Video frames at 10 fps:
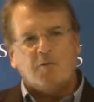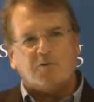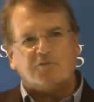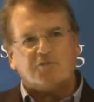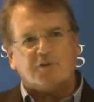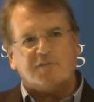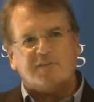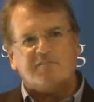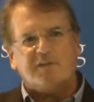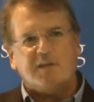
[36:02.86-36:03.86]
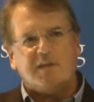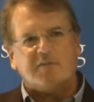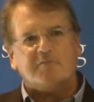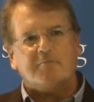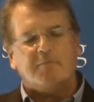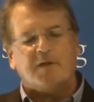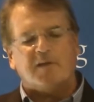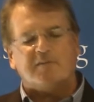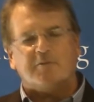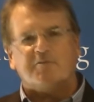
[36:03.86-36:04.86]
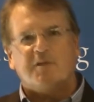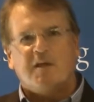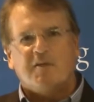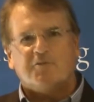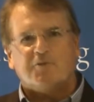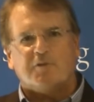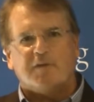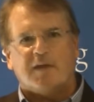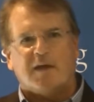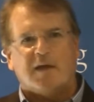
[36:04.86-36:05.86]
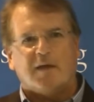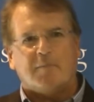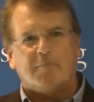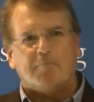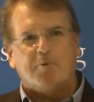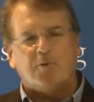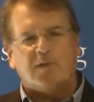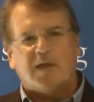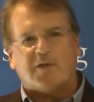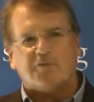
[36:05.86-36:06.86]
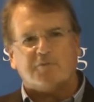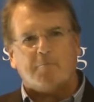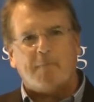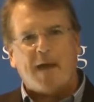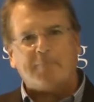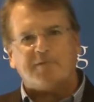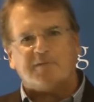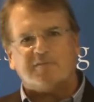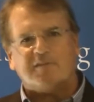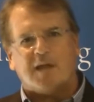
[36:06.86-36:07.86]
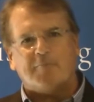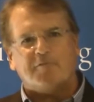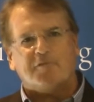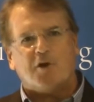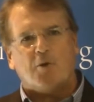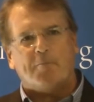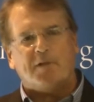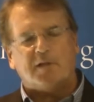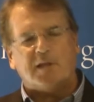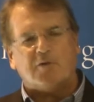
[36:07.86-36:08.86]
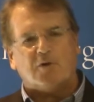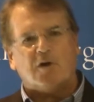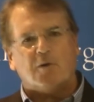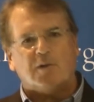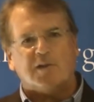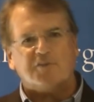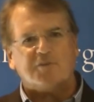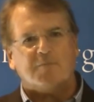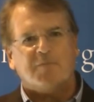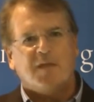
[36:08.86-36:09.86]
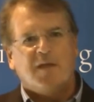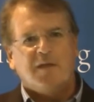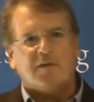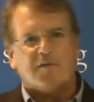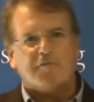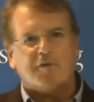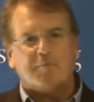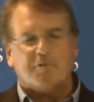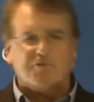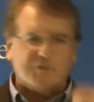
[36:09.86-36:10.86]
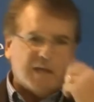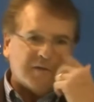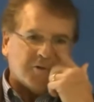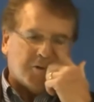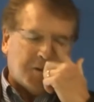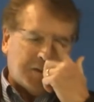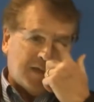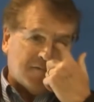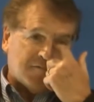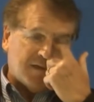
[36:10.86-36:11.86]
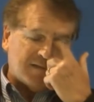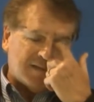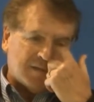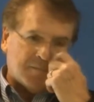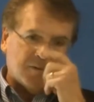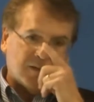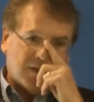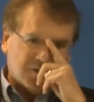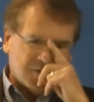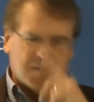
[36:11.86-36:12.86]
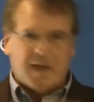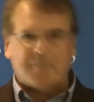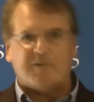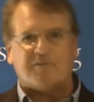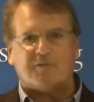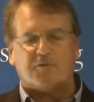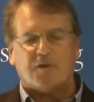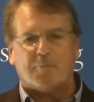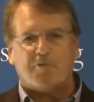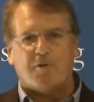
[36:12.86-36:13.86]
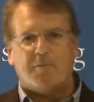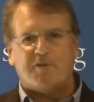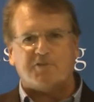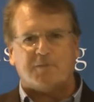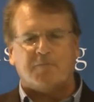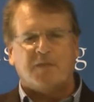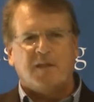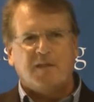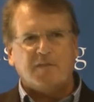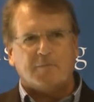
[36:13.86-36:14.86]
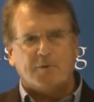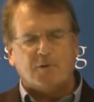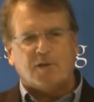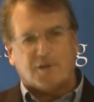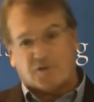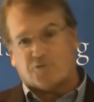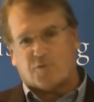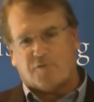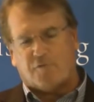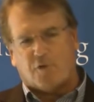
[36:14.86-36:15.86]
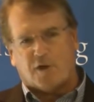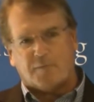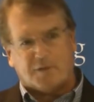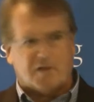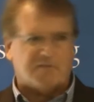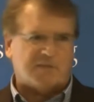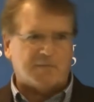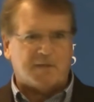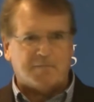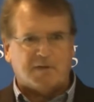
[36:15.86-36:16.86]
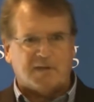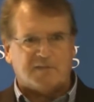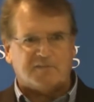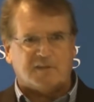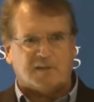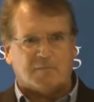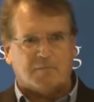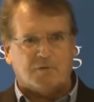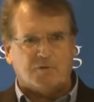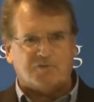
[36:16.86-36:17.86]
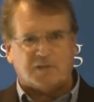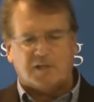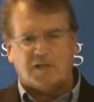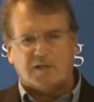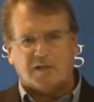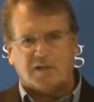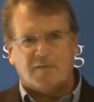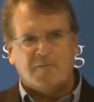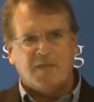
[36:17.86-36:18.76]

was sort of insidious because it was sort of a bootleggers and Baptist type of political coalition. Our friend Bruce Yandel coined that phrase, I think, bootleggers and Baptists. During Prohibition, the bootleggers were for it because they made money selling booze illegally,